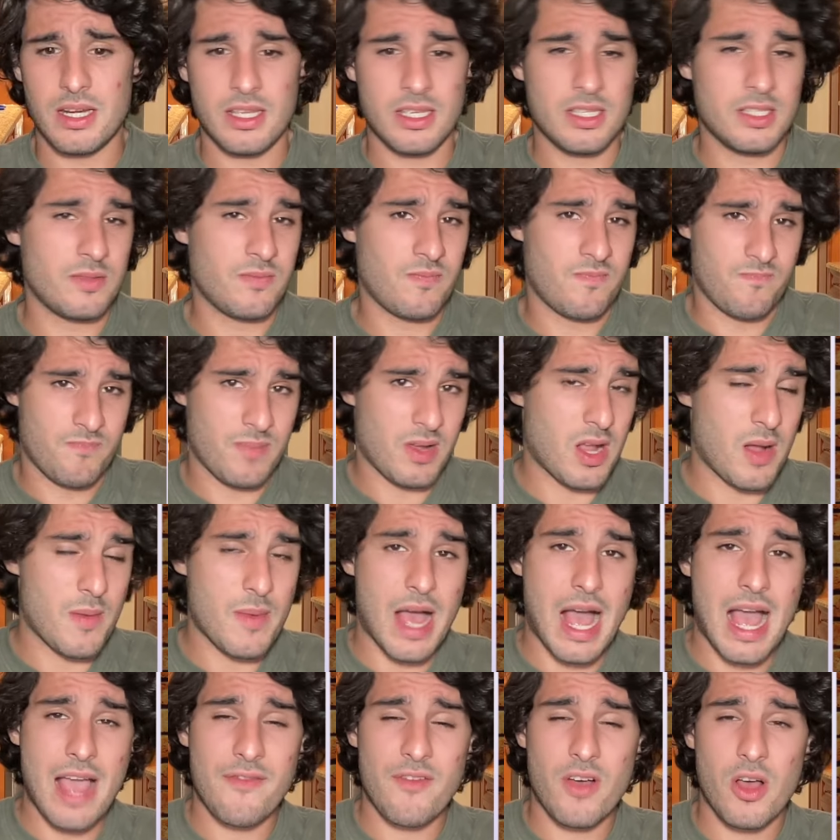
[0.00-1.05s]
He's become a
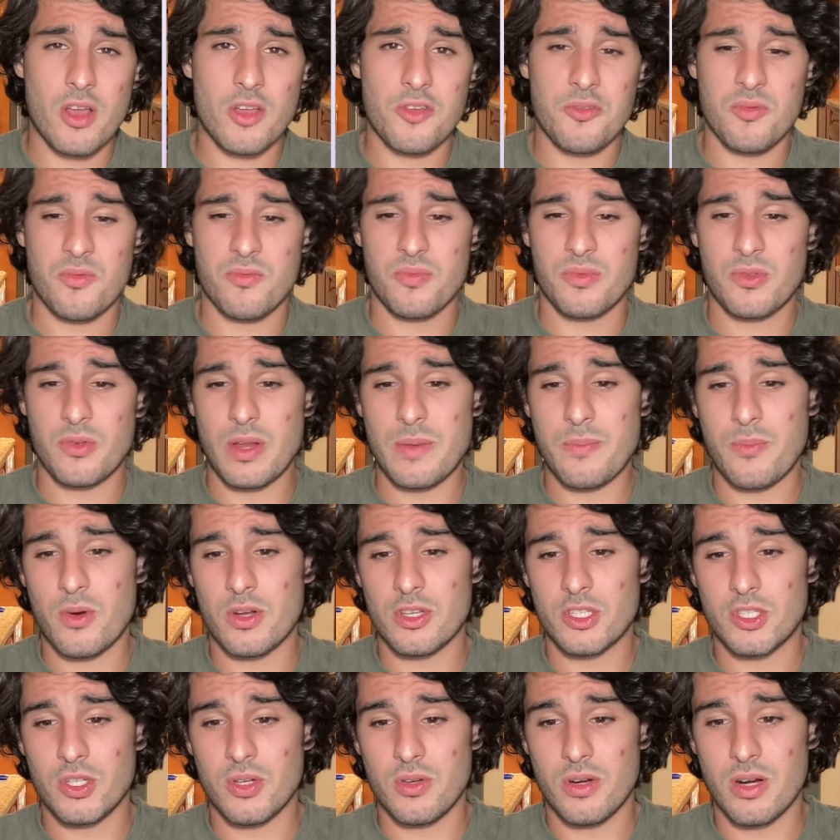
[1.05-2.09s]
high volume three-point
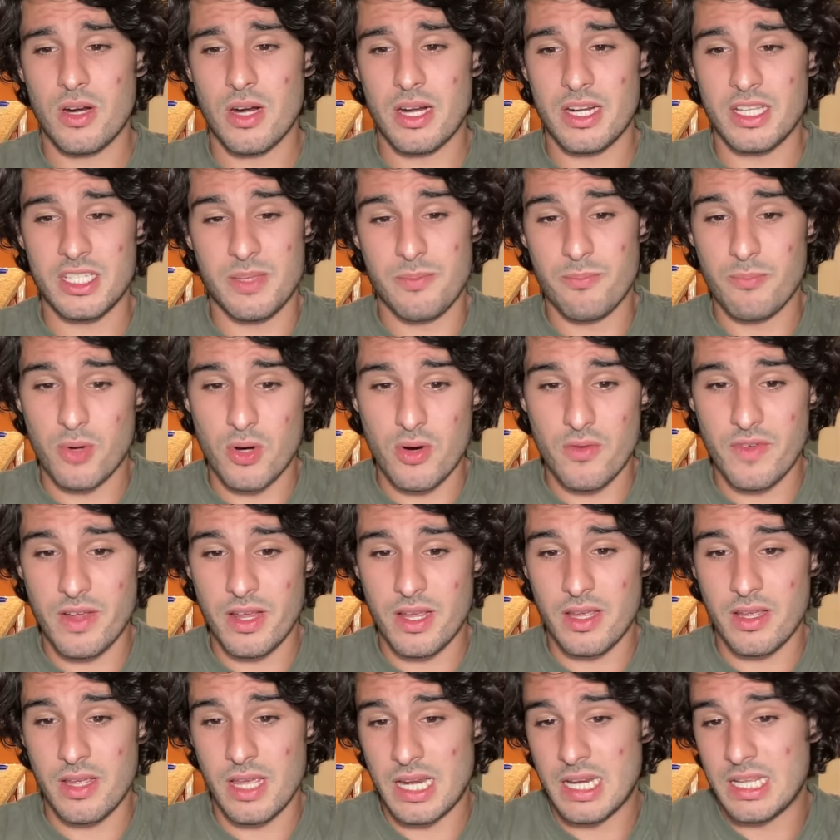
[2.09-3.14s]
shooter and he's
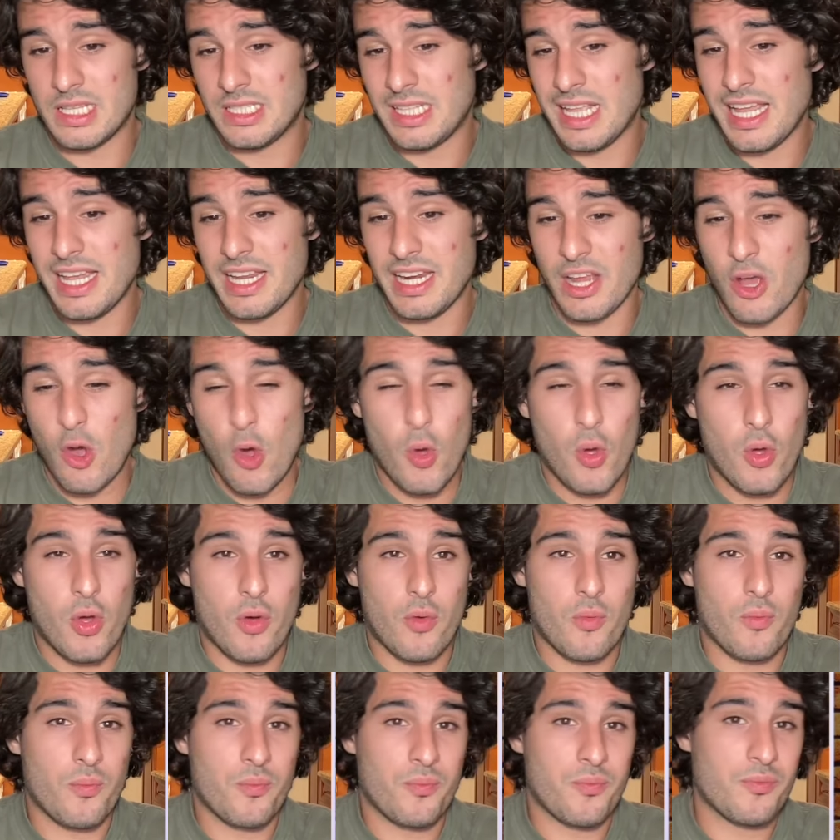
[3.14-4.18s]
improving and he's taking a
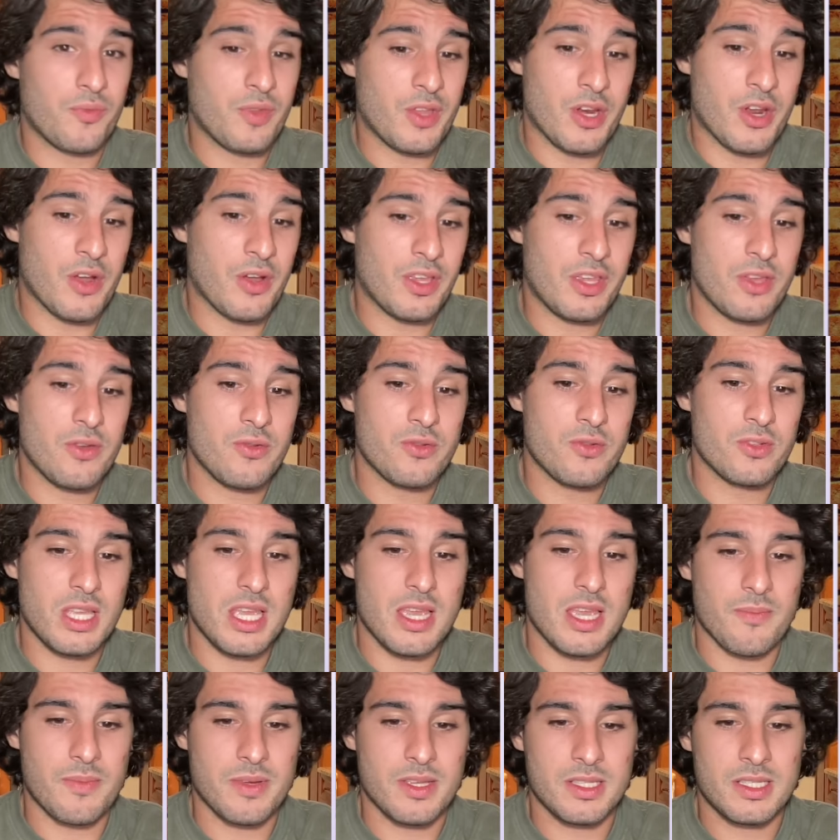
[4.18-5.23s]
whole, you know, huge
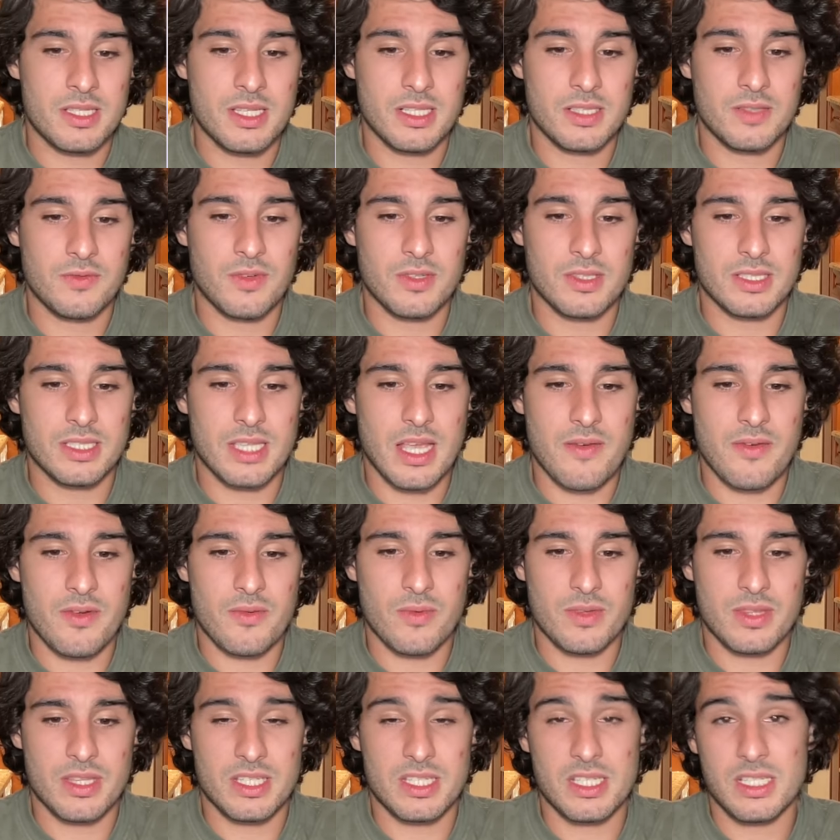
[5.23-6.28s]
leap. He's 6'7"
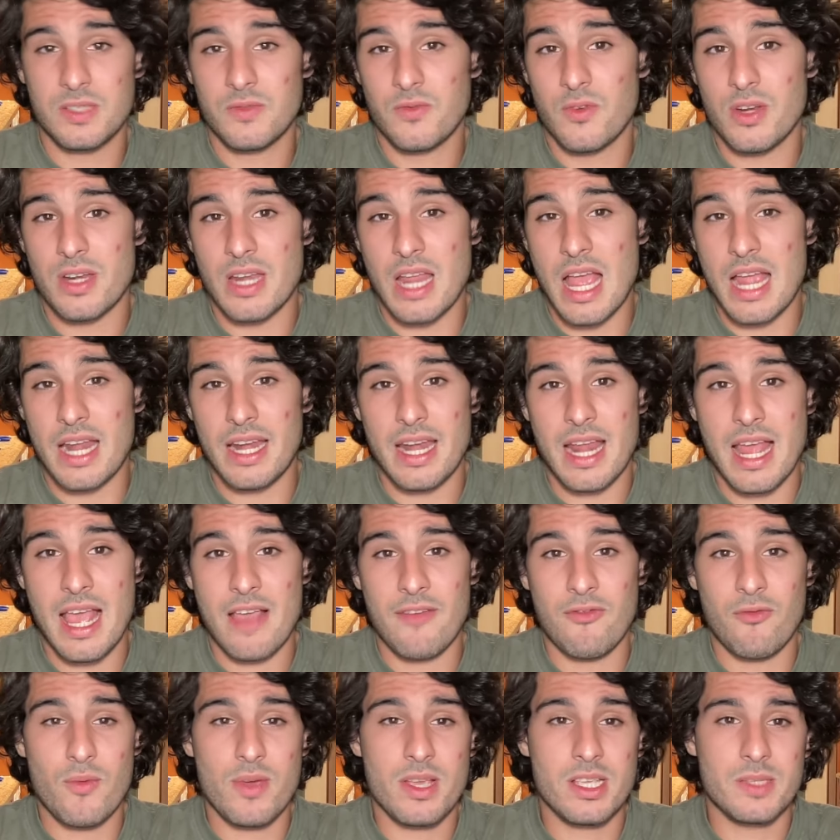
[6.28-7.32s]
with a 6'9.5"
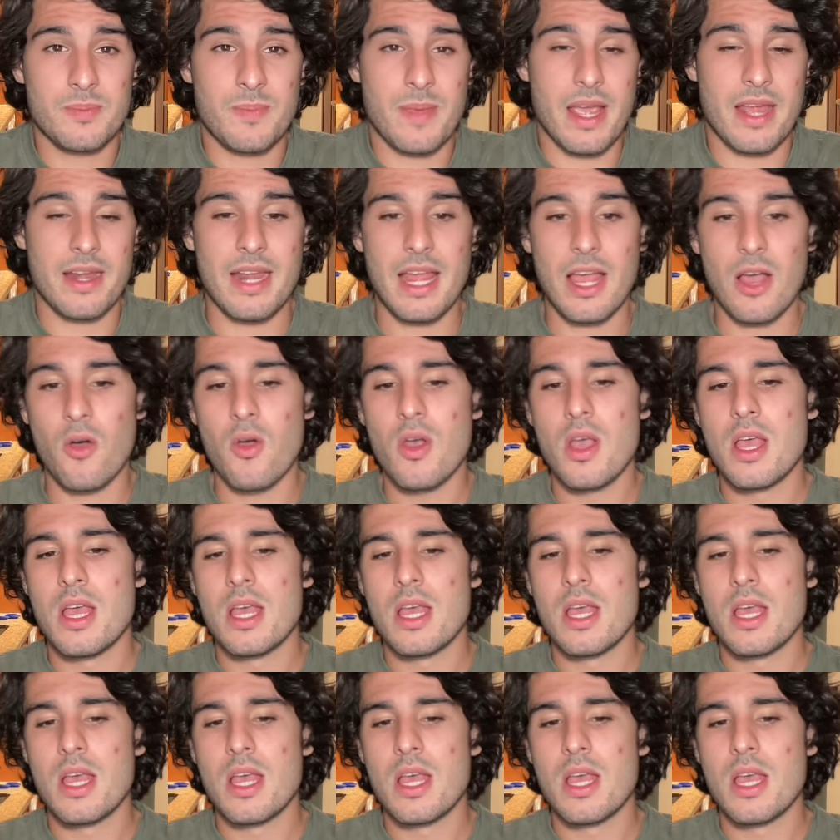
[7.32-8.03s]
wingspan. Now,